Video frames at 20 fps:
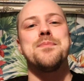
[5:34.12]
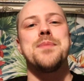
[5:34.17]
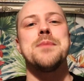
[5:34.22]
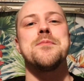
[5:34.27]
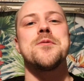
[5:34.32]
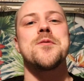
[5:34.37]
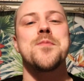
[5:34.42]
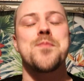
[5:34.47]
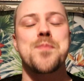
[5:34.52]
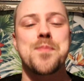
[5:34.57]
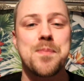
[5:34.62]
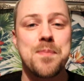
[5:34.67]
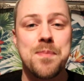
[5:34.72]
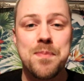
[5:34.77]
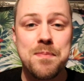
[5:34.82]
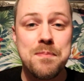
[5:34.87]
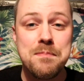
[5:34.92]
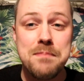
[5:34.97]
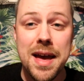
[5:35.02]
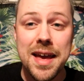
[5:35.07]
People
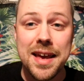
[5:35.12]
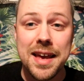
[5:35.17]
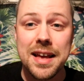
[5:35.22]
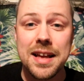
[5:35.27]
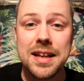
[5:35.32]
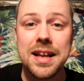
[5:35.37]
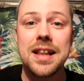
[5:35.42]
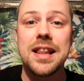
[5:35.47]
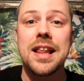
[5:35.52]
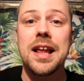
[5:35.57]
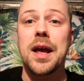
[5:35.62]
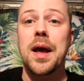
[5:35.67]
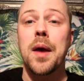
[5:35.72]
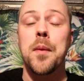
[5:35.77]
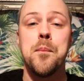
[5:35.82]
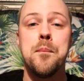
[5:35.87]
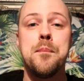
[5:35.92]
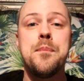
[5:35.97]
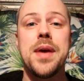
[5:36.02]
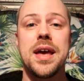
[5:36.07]
make it
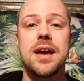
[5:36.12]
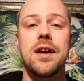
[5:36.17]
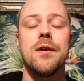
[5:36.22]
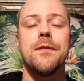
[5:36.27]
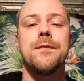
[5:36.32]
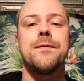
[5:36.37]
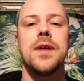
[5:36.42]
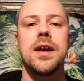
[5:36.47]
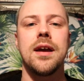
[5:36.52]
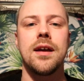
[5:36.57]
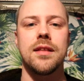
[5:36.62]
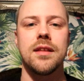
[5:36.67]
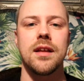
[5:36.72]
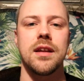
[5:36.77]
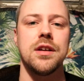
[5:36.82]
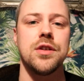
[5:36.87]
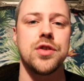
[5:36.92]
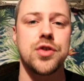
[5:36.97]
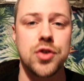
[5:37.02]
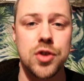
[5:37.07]
a bigger thing
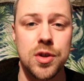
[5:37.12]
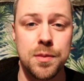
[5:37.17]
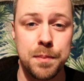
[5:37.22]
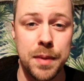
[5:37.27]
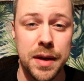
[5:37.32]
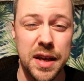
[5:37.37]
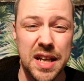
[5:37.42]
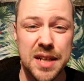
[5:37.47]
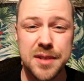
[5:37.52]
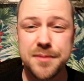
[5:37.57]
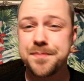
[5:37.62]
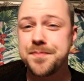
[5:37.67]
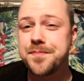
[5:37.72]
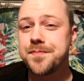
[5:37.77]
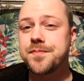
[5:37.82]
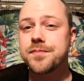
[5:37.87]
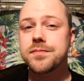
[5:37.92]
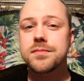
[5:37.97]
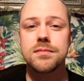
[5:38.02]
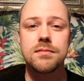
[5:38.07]
than it should be.
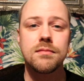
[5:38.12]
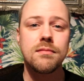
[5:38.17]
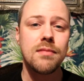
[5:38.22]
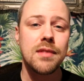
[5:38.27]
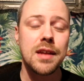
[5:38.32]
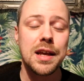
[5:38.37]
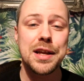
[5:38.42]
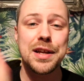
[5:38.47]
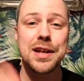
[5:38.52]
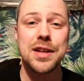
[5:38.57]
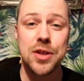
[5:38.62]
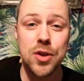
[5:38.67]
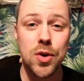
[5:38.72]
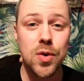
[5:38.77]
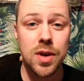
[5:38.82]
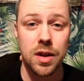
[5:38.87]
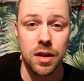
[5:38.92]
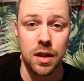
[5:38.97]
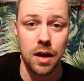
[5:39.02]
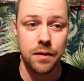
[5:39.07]

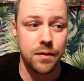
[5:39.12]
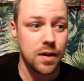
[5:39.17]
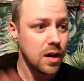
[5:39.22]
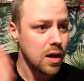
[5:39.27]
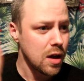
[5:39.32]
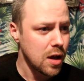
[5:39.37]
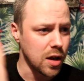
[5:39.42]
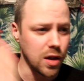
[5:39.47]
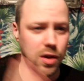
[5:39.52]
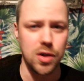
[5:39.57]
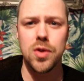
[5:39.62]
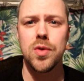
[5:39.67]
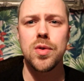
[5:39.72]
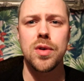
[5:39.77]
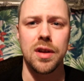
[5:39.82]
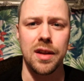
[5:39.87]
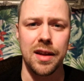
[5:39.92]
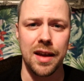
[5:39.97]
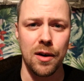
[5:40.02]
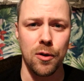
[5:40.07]
You can love it. You
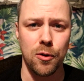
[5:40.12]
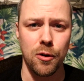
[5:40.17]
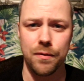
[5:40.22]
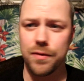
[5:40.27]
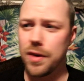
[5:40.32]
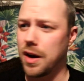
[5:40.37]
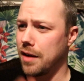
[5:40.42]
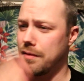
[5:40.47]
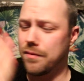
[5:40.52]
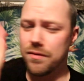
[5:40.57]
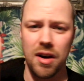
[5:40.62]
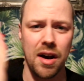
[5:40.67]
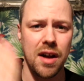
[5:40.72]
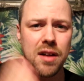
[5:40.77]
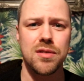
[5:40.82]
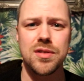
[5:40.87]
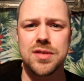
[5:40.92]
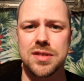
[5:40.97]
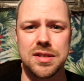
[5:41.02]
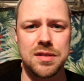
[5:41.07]
can get all the fucking
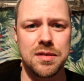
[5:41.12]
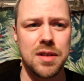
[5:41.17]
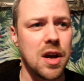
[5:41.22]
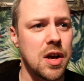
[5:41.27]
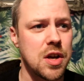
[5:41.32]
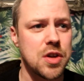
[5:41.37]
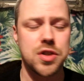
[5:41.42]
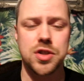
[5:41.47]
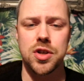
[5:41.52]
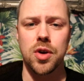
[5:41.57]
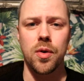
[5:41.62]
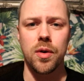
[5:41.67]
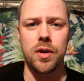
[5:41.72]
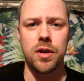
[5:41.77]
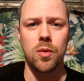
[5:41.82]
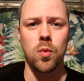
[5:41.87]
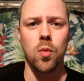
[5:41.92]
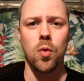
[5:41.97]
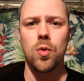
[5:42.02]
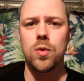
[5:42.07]
vinyls and show it
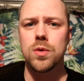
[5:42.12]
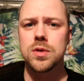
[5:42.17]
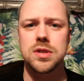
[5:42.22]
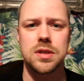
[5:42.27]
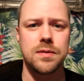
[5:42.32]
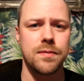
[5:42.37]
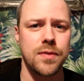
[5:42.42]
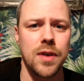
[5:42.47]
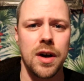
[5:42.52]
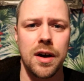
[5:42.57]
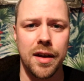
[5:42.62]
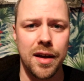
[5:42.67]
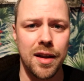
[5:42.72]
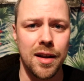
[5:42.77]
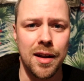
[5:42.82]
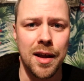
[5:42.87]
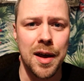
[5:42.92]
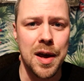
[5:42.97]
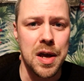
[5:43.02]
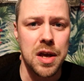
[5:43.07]
on your walls and
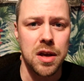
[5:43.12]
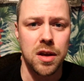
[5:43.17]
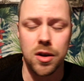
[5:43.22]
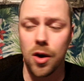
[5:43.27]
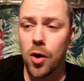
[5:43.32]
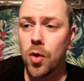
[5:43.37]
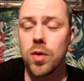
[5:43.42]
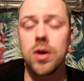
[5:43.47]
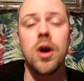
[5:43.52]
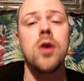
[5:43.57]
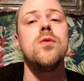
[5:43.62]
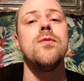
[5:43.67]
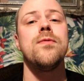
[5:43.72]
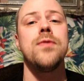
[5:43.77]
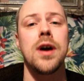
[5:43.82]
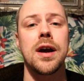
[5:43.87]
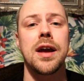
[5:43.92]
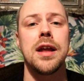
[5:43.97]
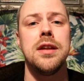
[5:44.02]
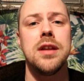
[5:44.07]
fucking go go
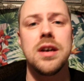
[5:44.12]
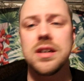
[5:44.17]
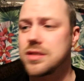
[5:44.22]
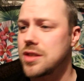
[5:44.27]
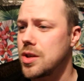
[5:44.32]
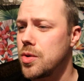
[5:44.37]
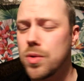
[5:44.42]
fucking nuts.